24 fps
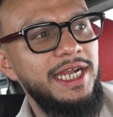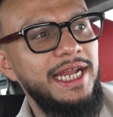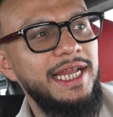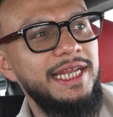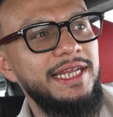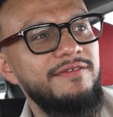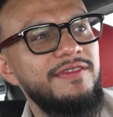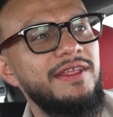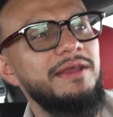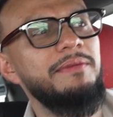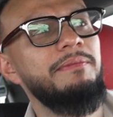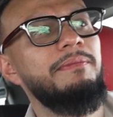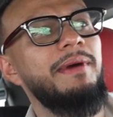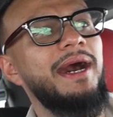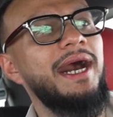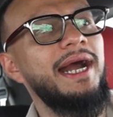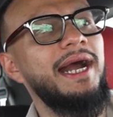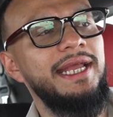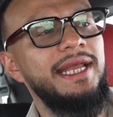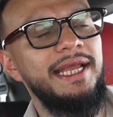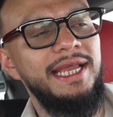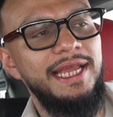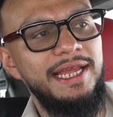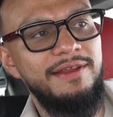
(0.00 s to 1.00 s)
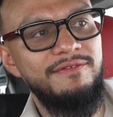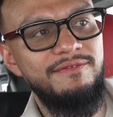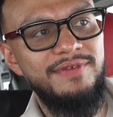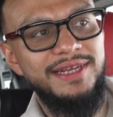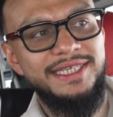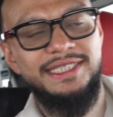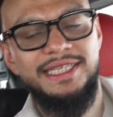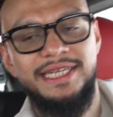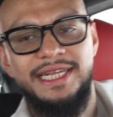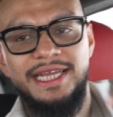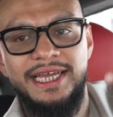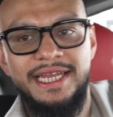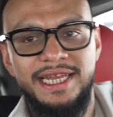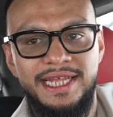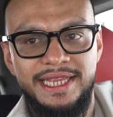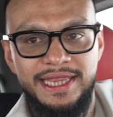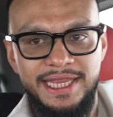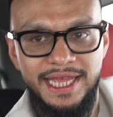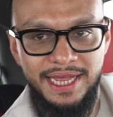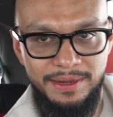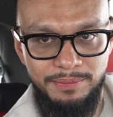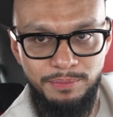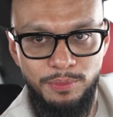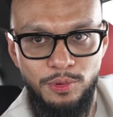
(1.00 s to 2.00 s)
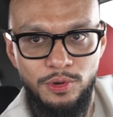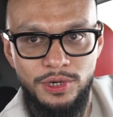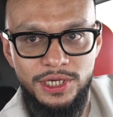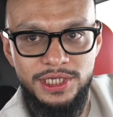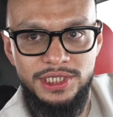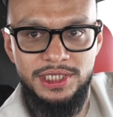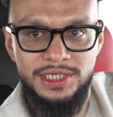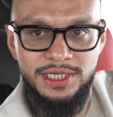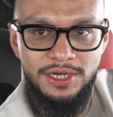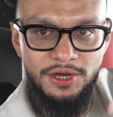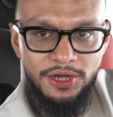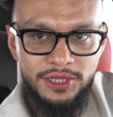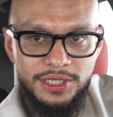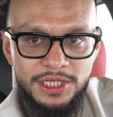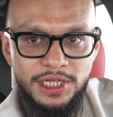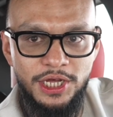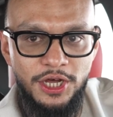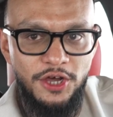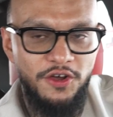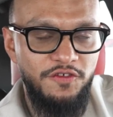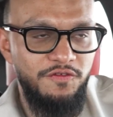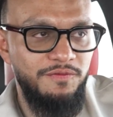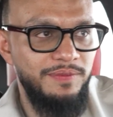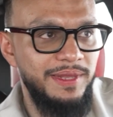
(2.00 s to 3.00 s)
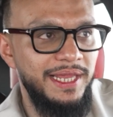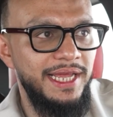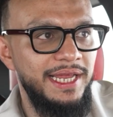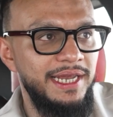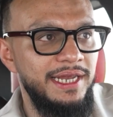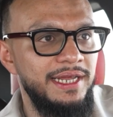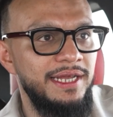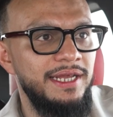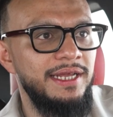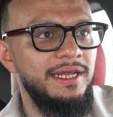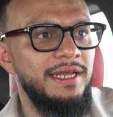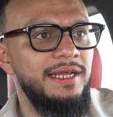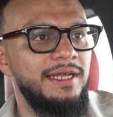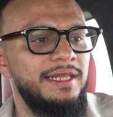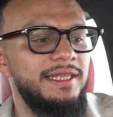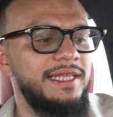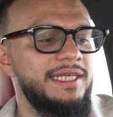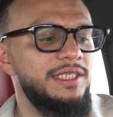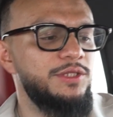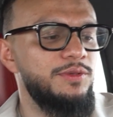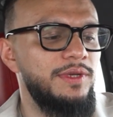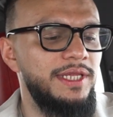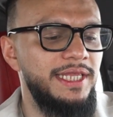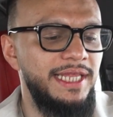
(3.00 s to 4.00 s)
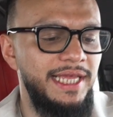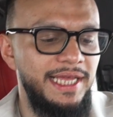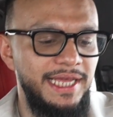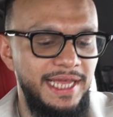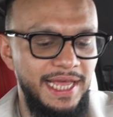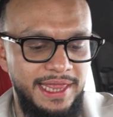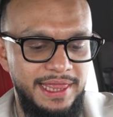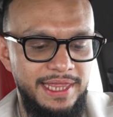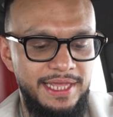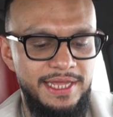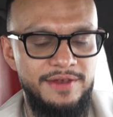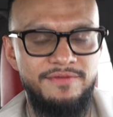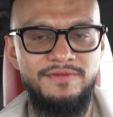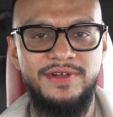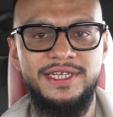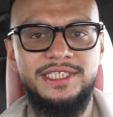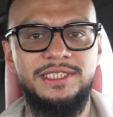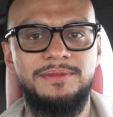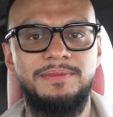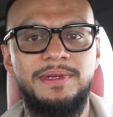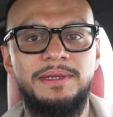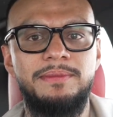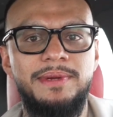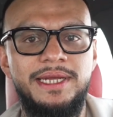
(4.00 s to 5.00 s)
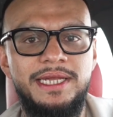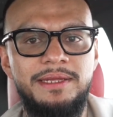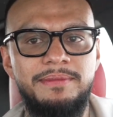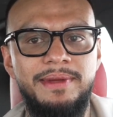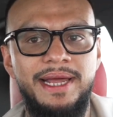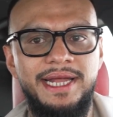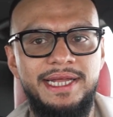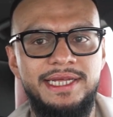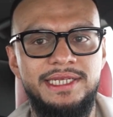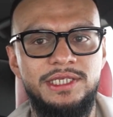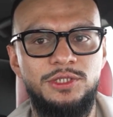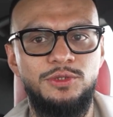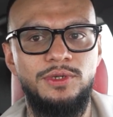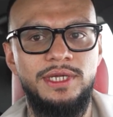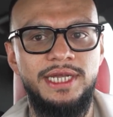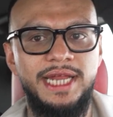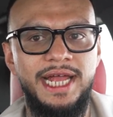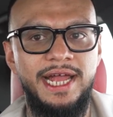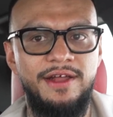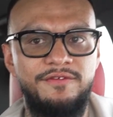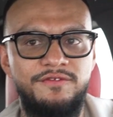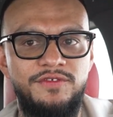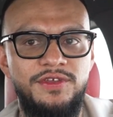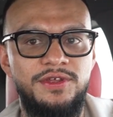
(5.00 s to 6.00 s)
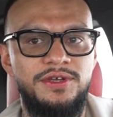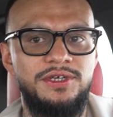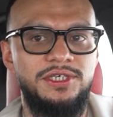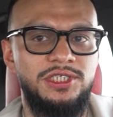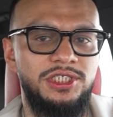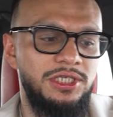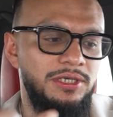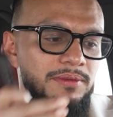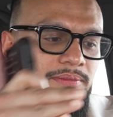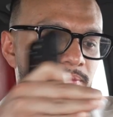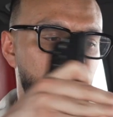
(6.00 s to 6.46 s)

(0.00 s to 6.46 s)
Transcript: And if they invest again at that point on the off-plan, that's when they get the investment money back in 2.5 years.